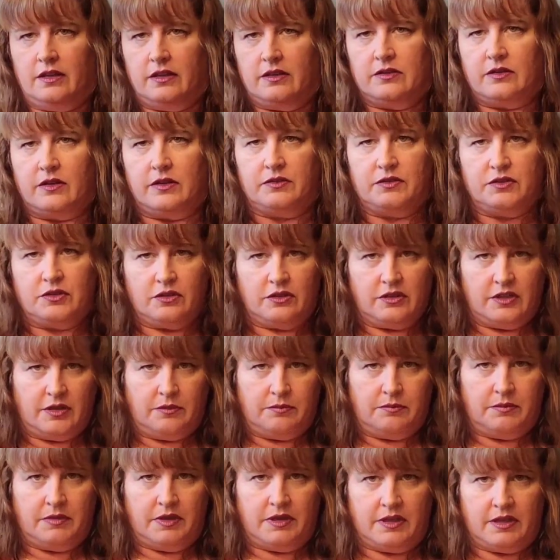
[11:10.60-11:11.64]
So I've stirred
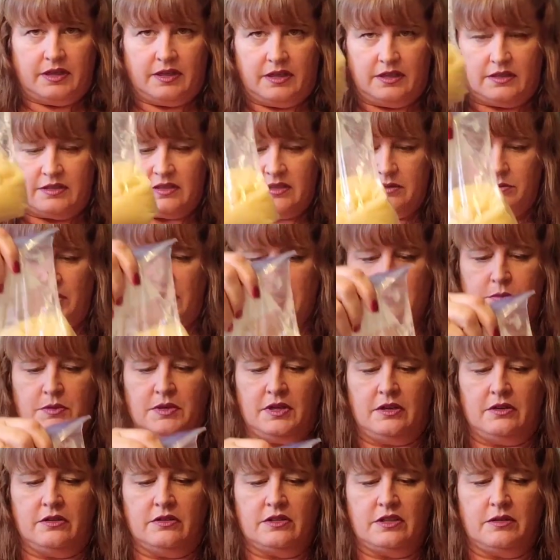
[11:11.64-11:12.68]
up my instant mashed
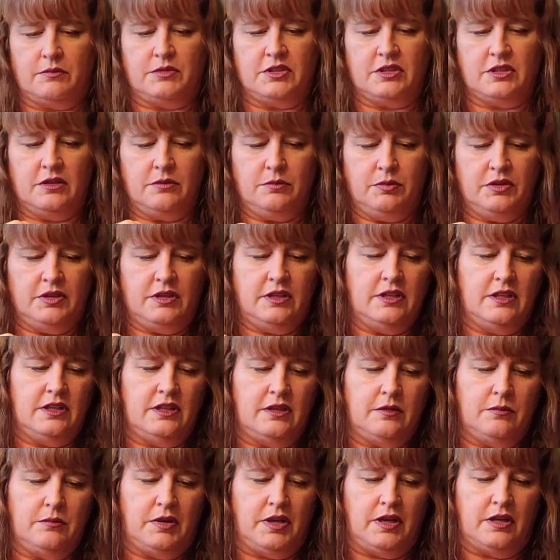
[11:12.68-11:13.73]
potatoes. I'm just going to put it at
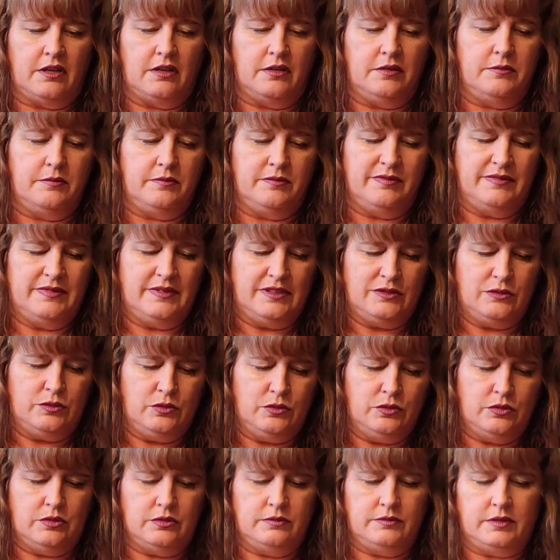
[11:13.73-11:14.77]
the bottom.
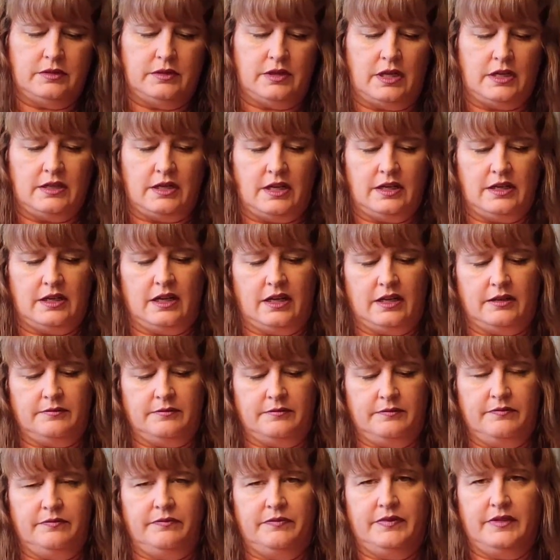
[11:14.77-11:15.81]
Ooh, hot, hot,
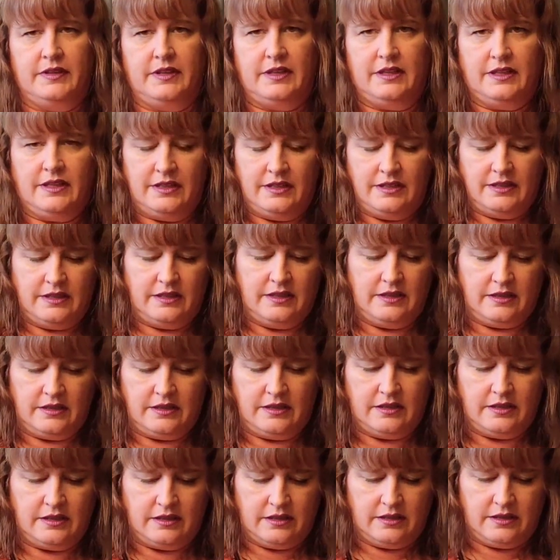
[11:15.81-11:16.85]
hot.
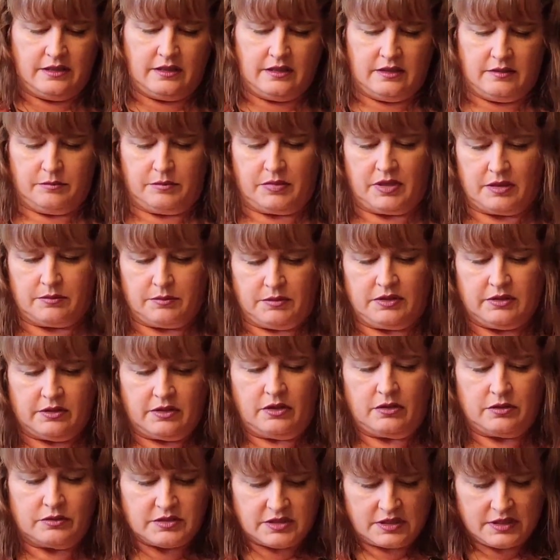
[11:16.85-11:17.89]
Bottom of the
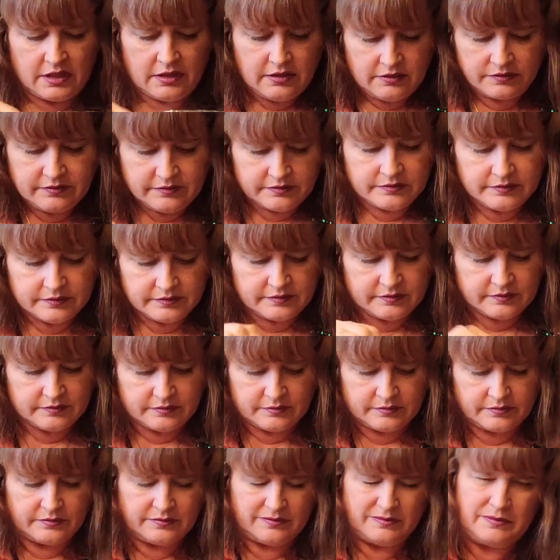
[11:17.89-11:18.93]
cozy.
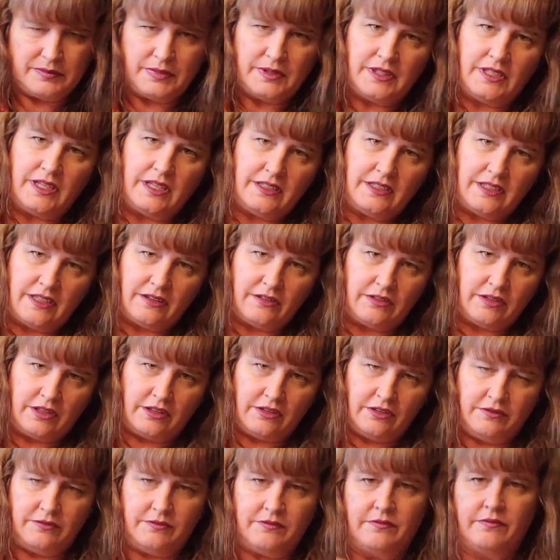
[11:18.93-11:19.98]
Put that down
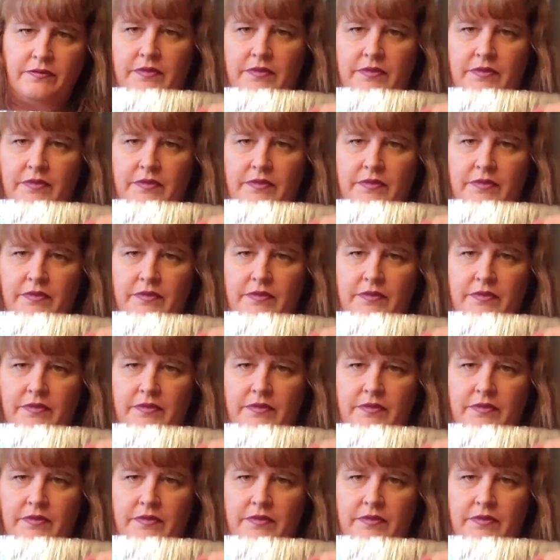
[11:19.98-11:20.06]
there.